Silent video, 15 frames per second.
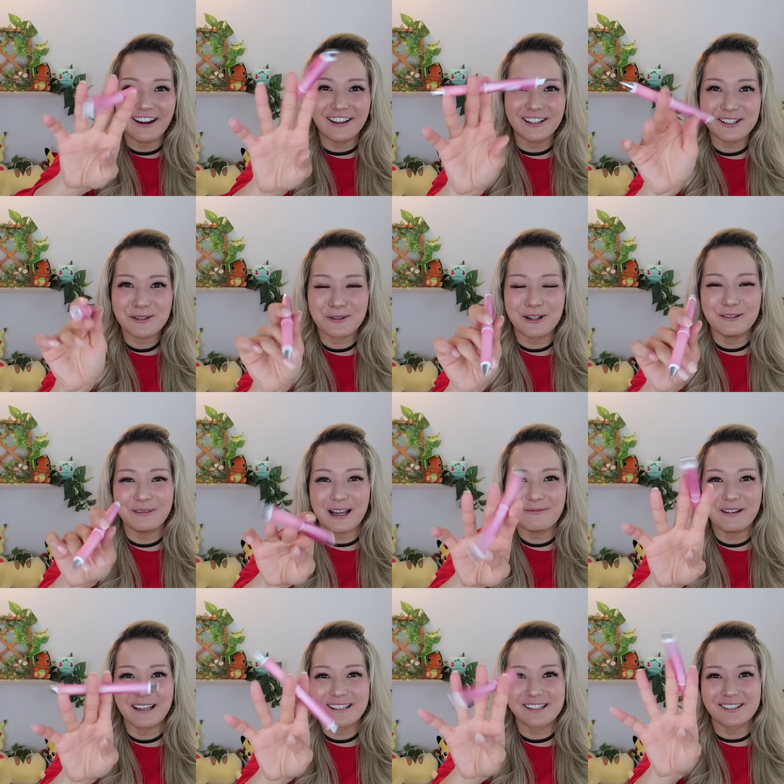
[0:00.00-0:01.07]
to twirl my
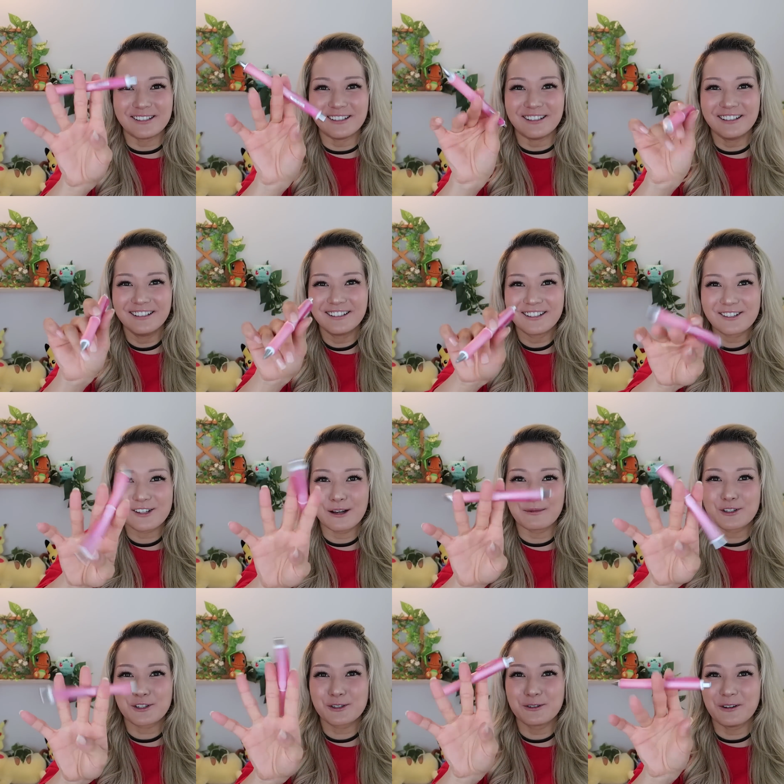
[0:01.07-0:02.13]
pencil, so I'm a
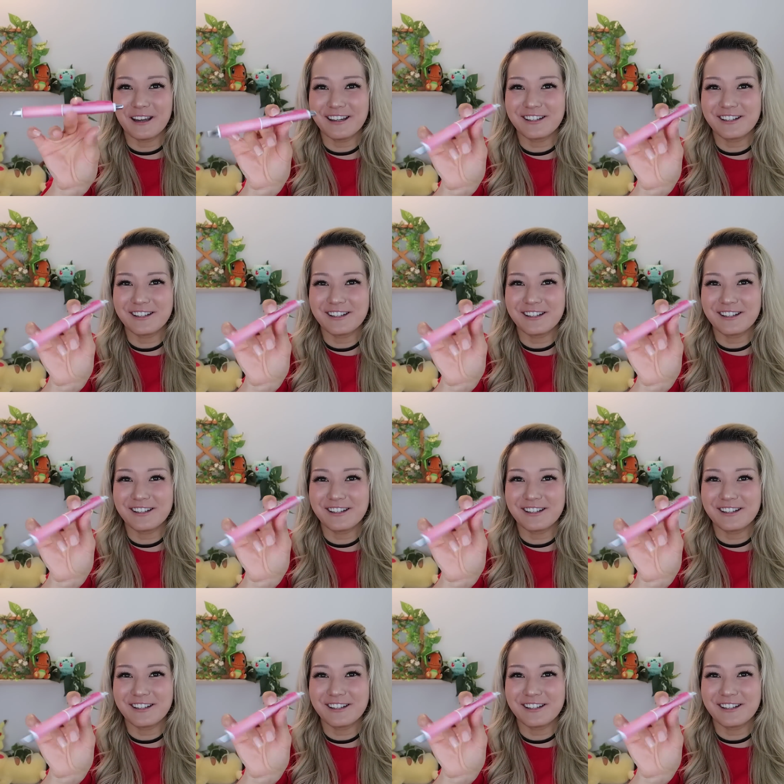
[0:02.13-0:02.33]
true